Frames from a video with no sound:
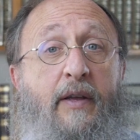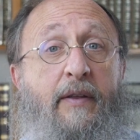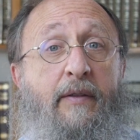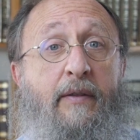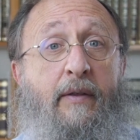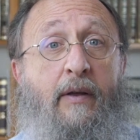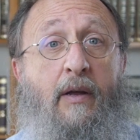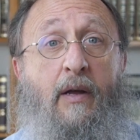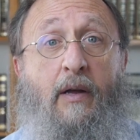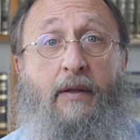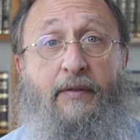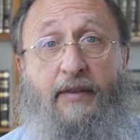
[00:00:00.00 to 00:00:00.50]

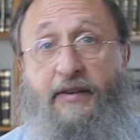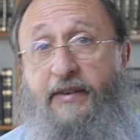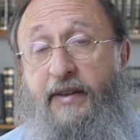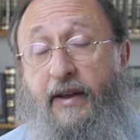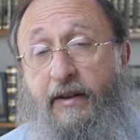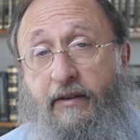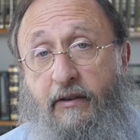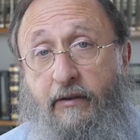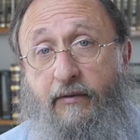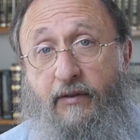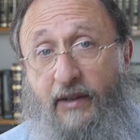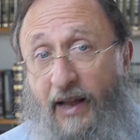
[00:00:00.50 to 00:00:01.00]
that the
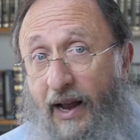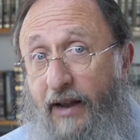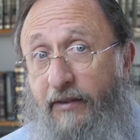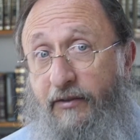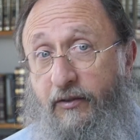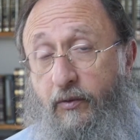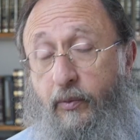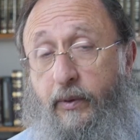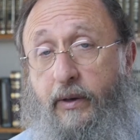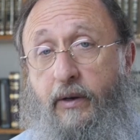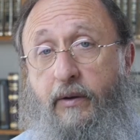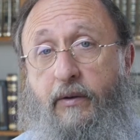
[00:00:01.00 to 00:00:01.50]
days of
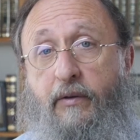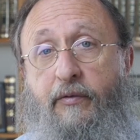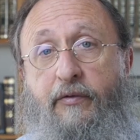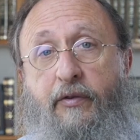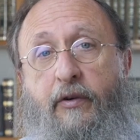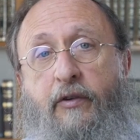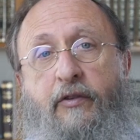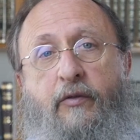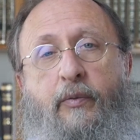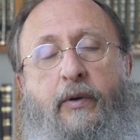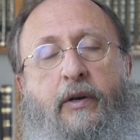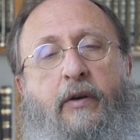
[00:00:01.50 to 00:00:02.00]
last week, the
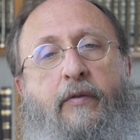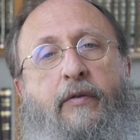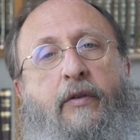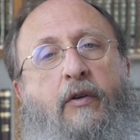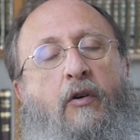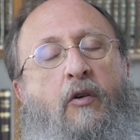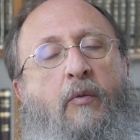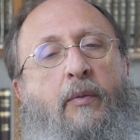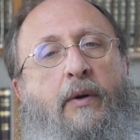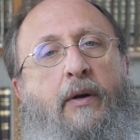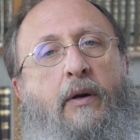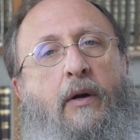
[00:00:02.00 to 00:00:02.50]
first week of the
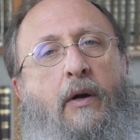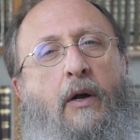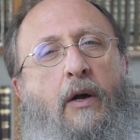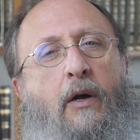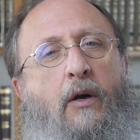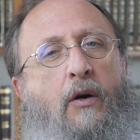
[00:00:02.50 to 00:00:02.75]
Omer,